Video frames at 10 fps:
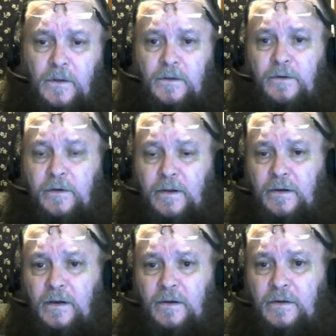You
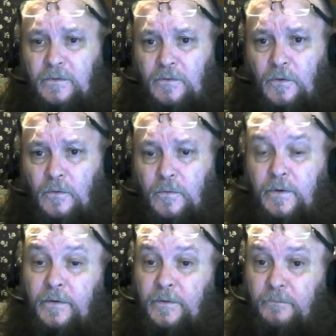cannot control what
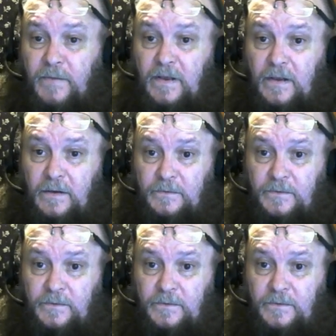other beings